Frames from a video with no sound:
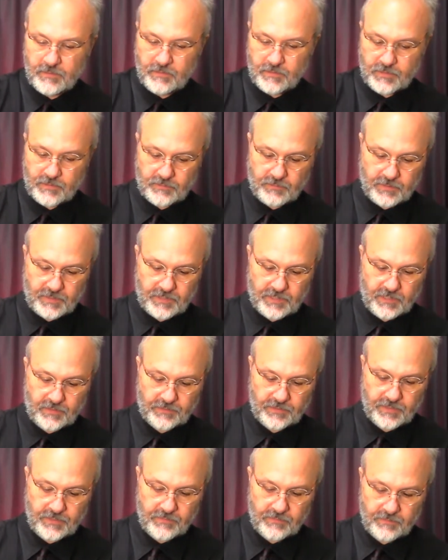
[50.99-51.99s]
which is what they'll
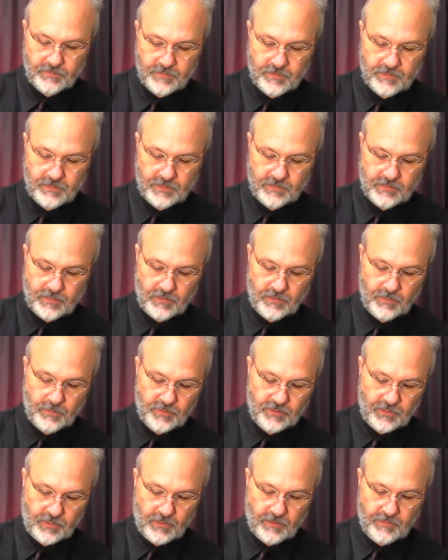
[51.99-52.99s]
do. And so they
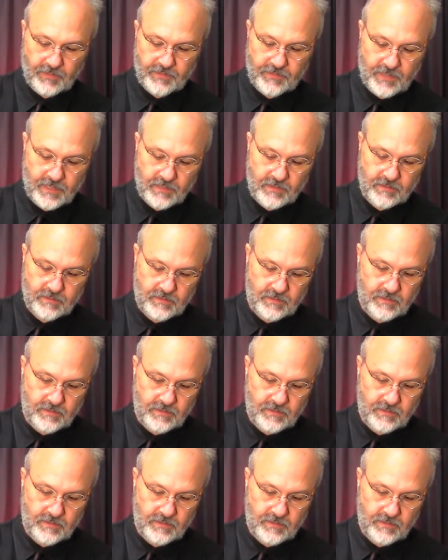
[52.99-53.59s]
put the card right there,